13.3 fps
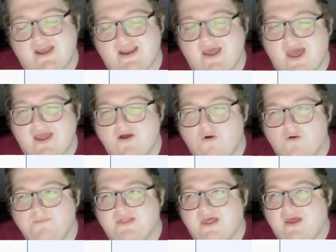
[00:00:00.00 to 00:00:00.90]
And I
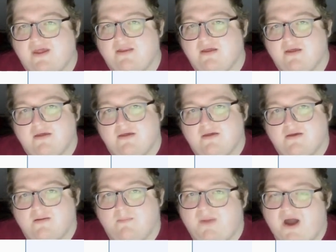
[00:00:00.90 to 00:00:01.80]
hope that
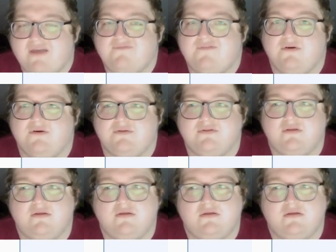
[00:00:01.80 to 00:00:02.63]
Byfield